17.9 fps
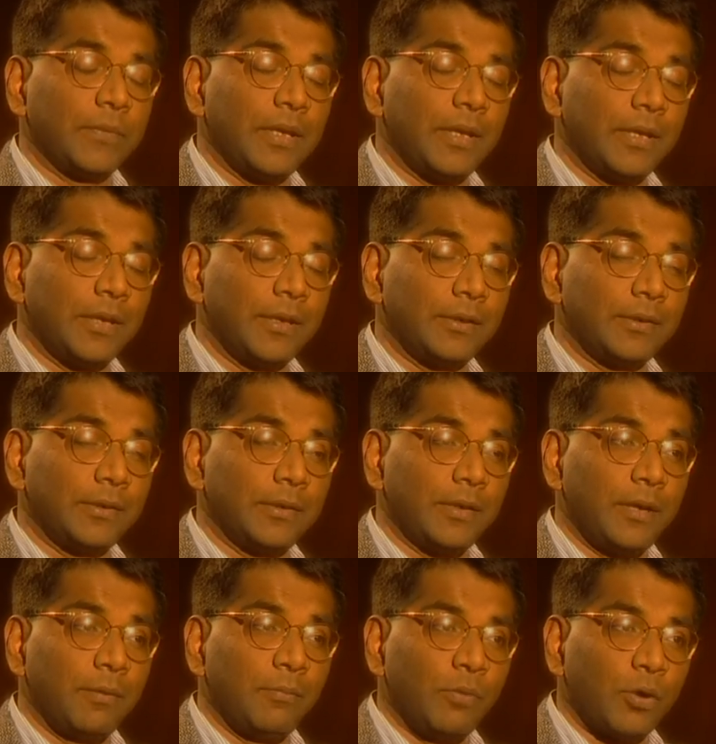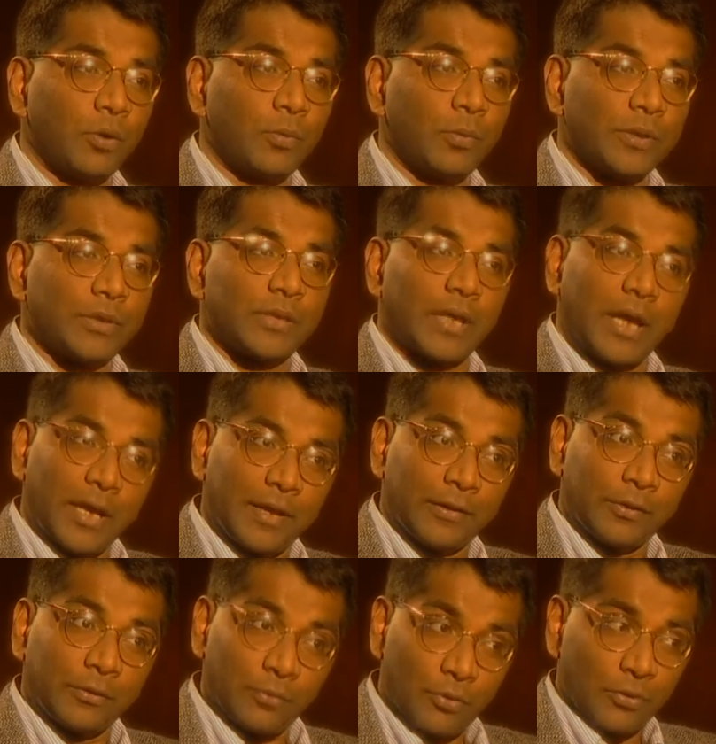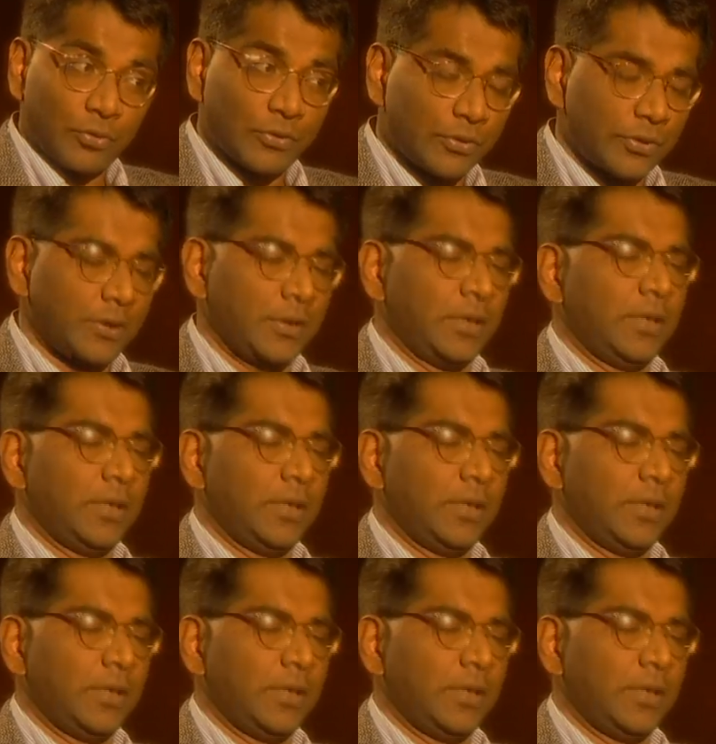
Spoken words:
in a book which I wrote